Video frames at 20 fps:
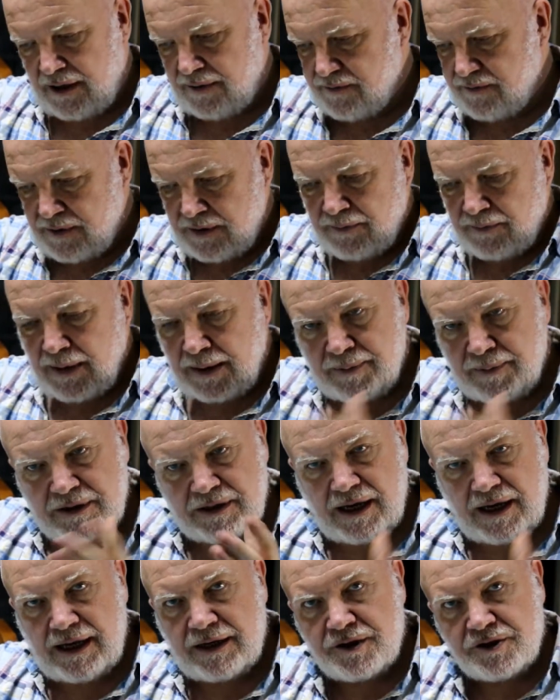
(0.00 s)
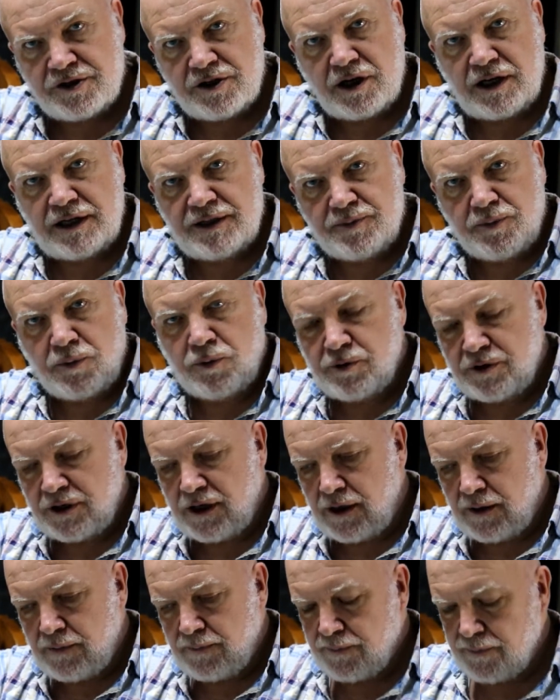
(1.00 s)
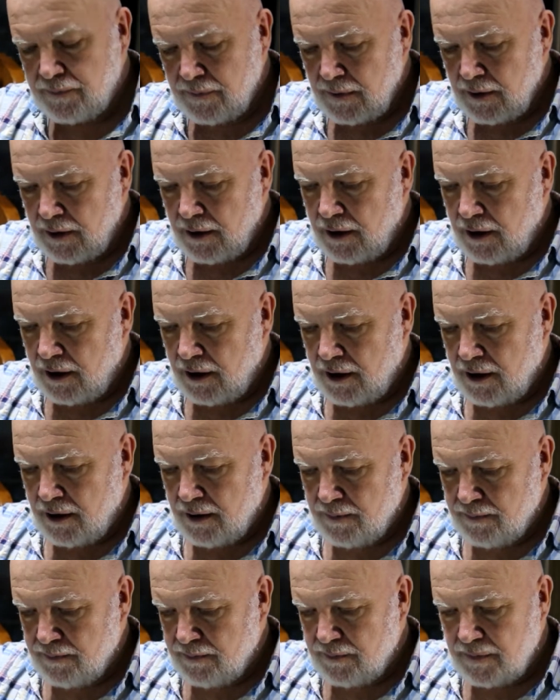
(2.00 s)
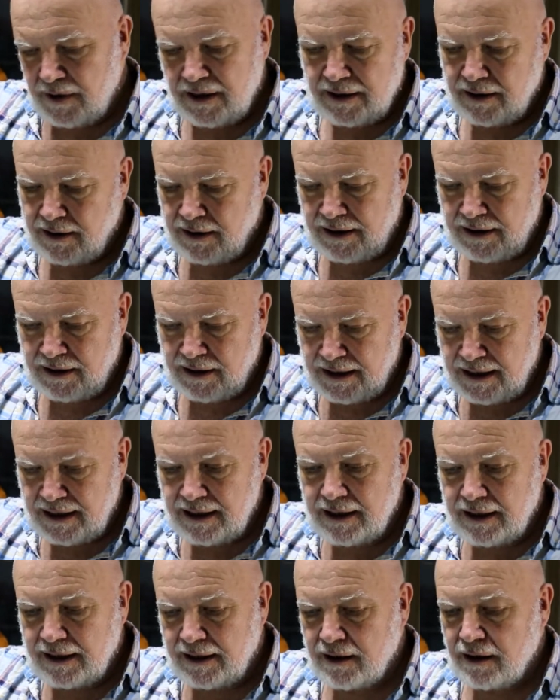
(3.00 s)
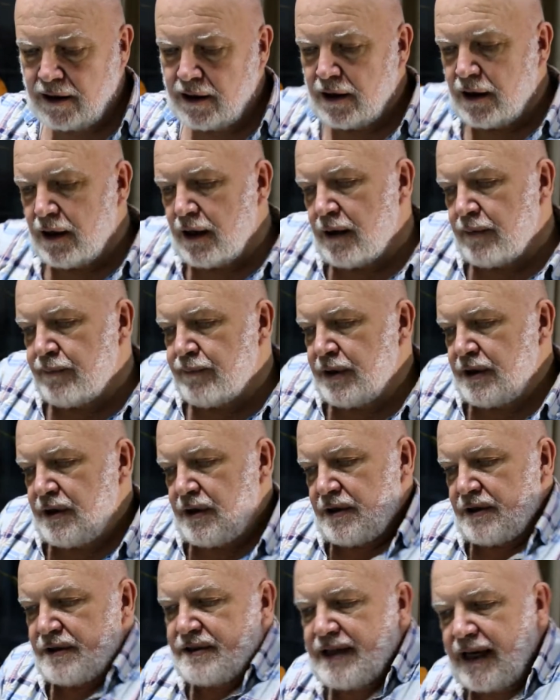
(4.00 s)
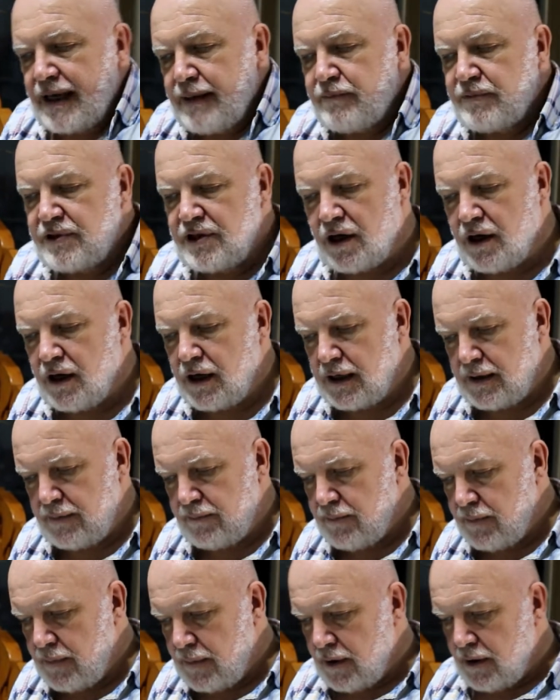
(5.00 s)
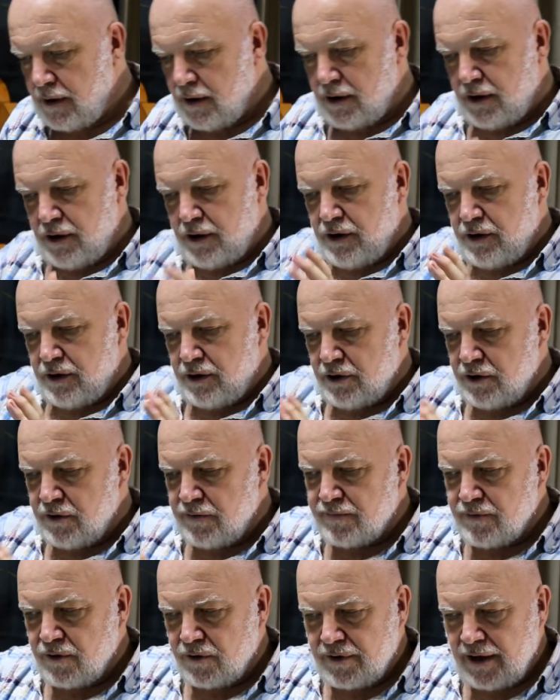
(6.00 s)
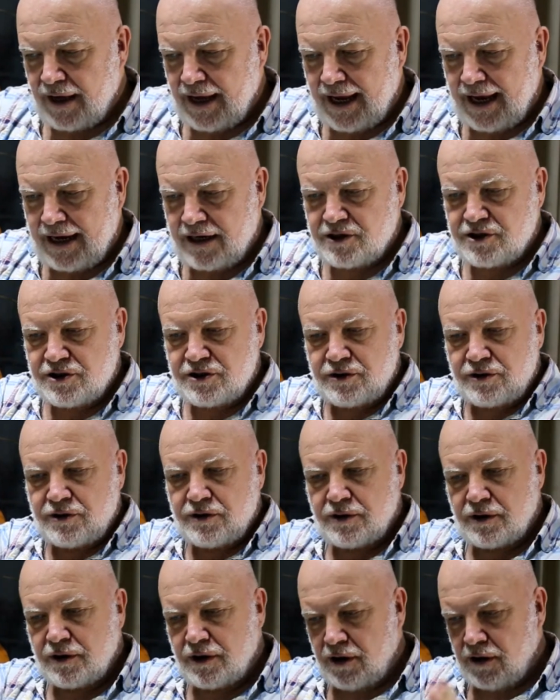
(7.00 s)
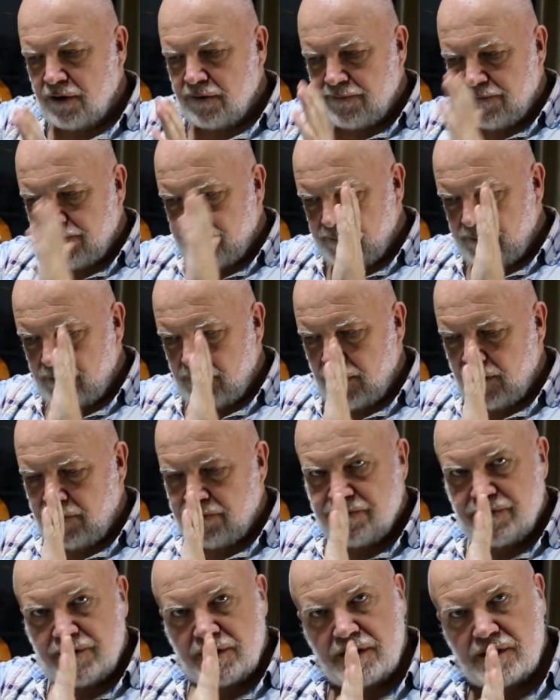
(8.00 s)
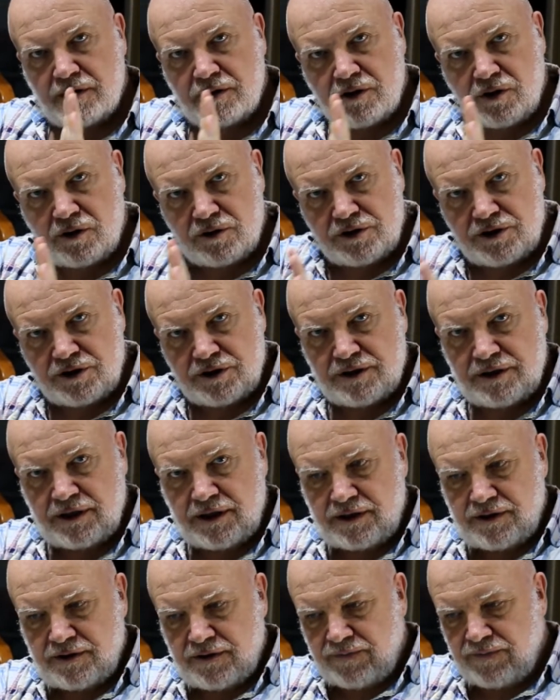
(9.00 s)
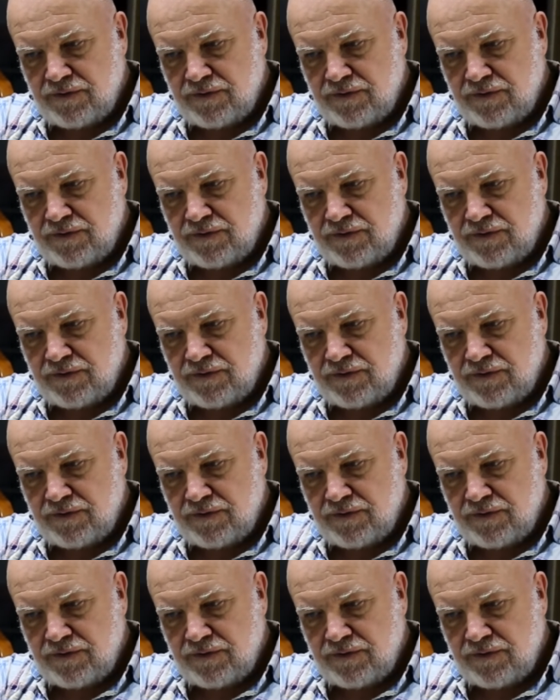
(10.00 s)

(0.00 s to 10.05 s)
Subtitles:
maybe to energize water in a healing. But at the same time, you've got the action of the consciousness